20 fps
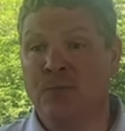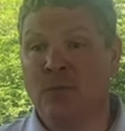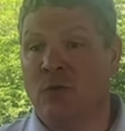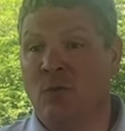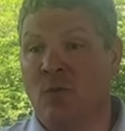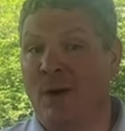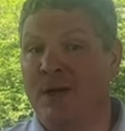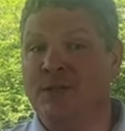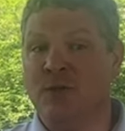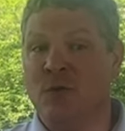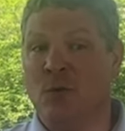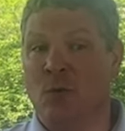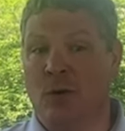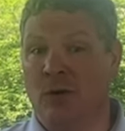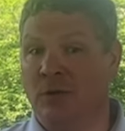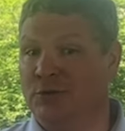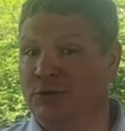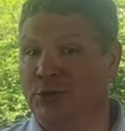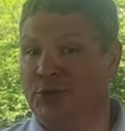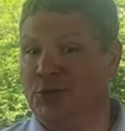The rest of the
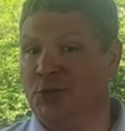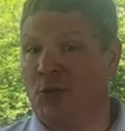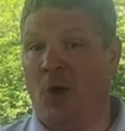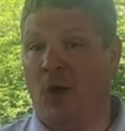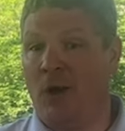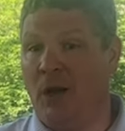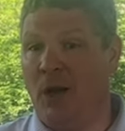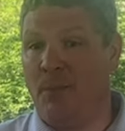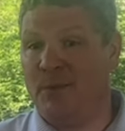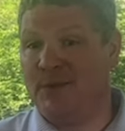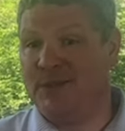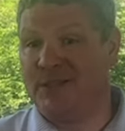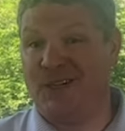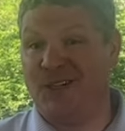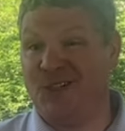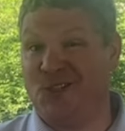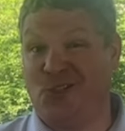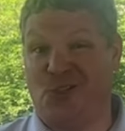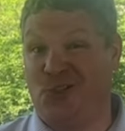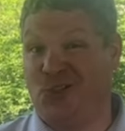world just caught up as it
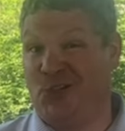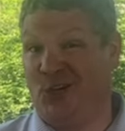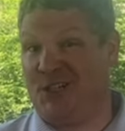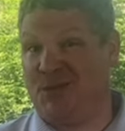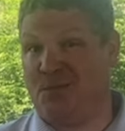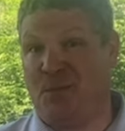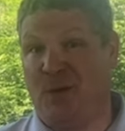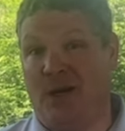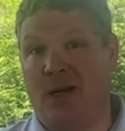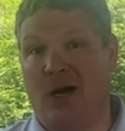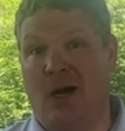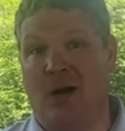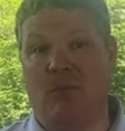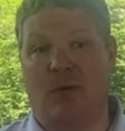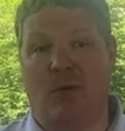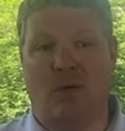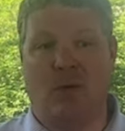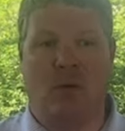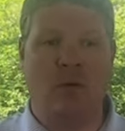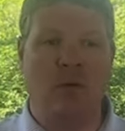has just become
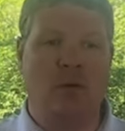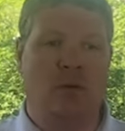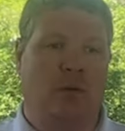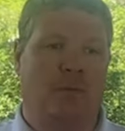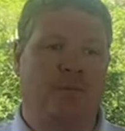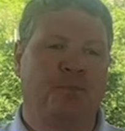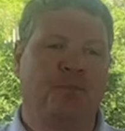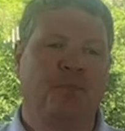cool.